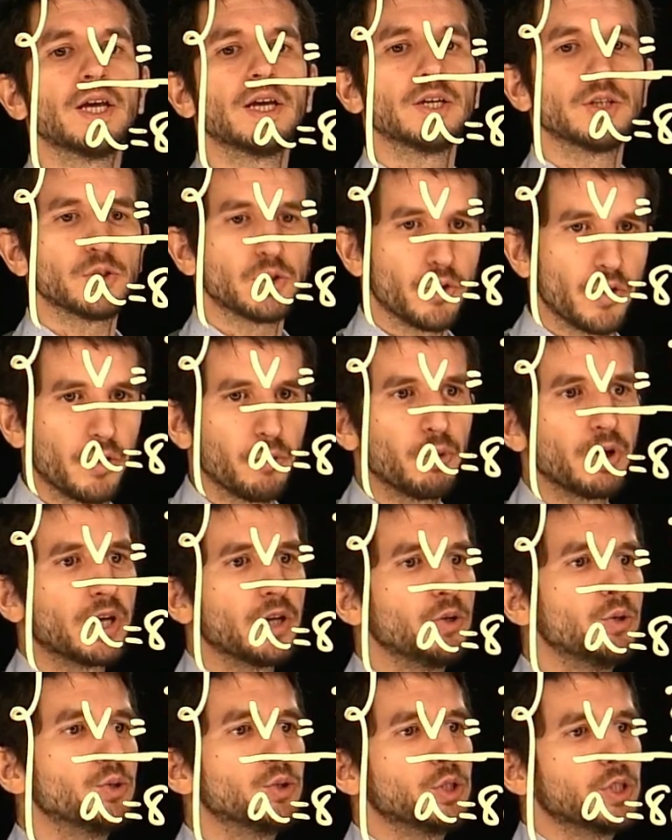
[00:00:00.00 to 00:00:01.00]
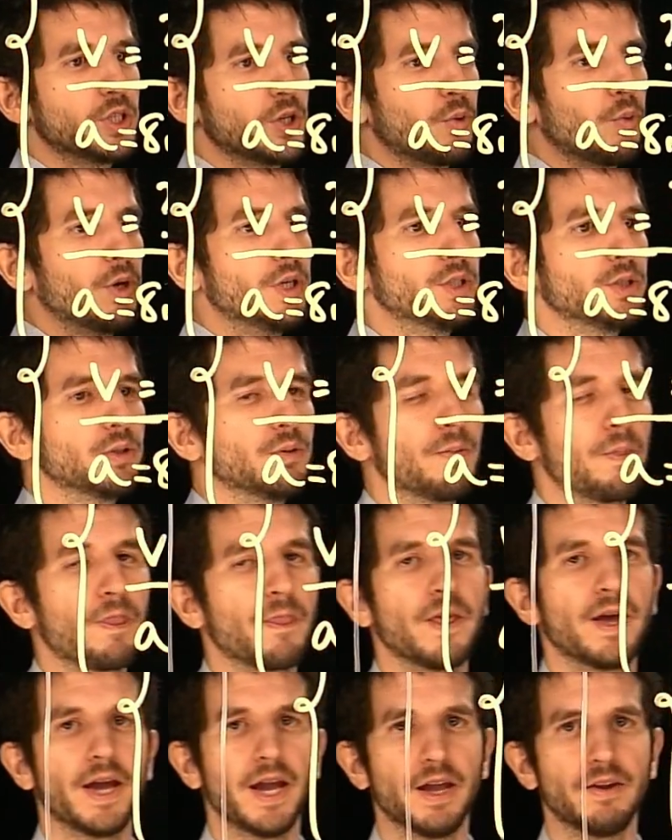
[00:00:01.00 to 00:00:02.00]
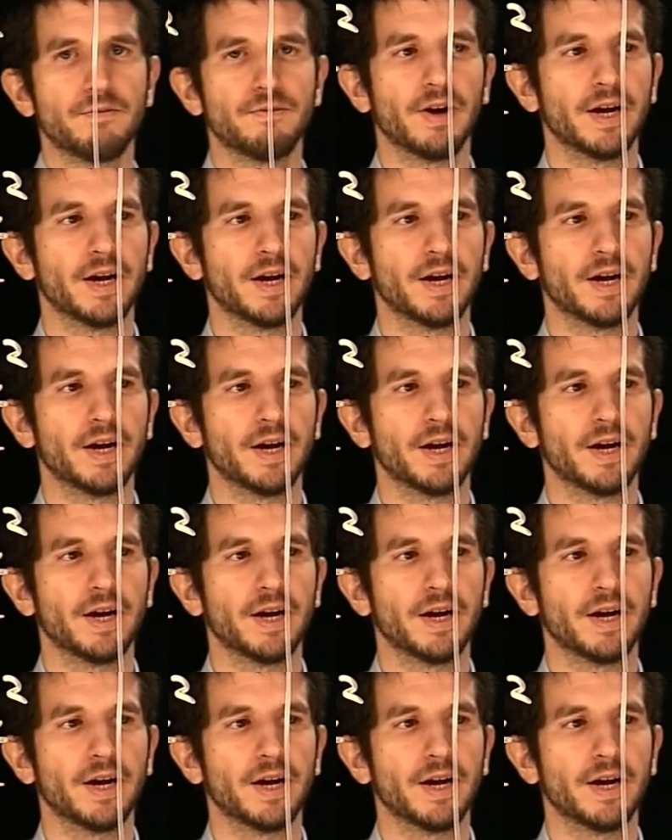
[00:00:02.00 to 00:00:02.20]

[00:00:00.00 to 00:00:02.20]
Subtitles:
So then we can use this equation and